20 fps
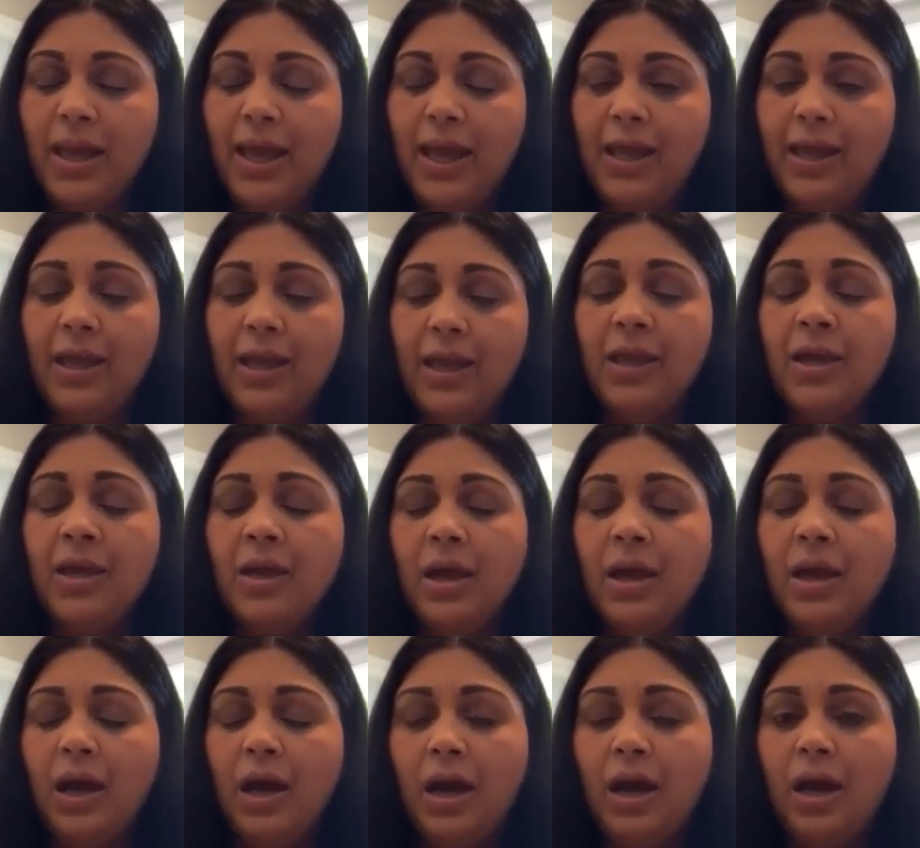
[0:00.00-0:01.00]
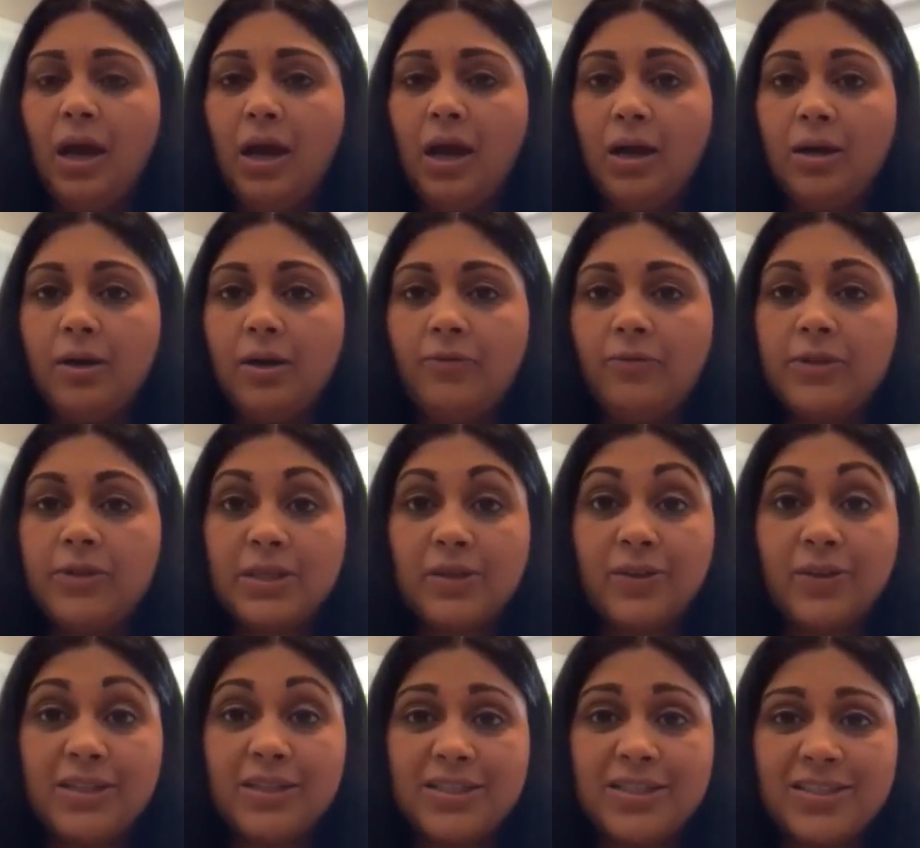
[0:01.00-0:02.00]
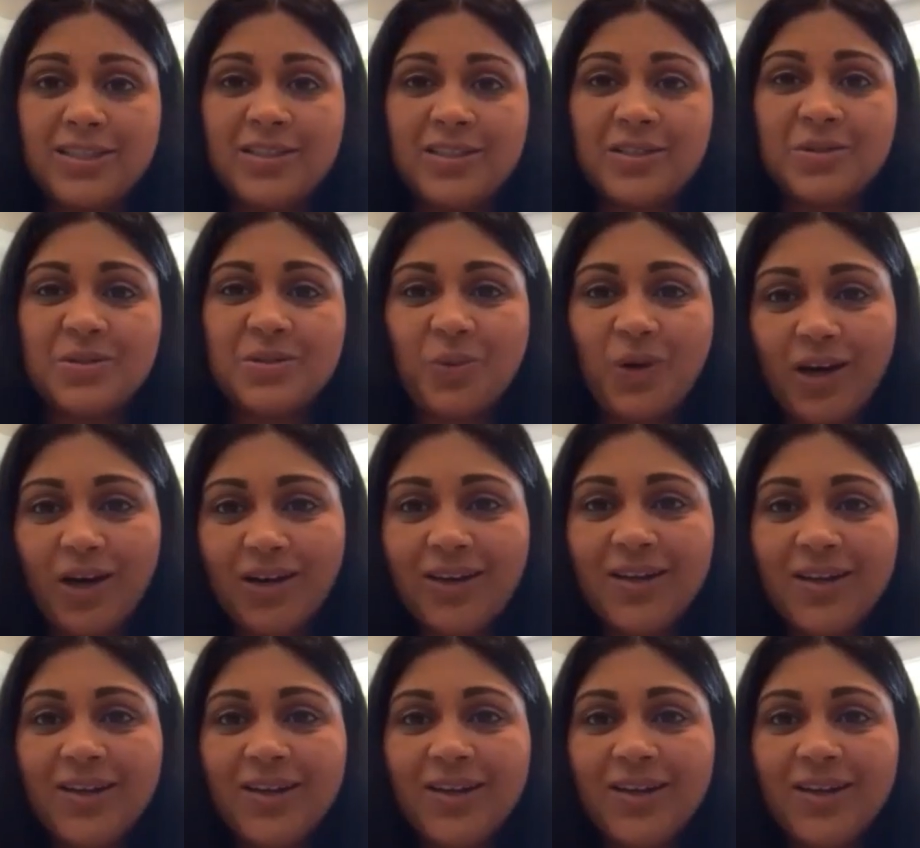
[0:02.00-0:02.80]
a physically distanced walk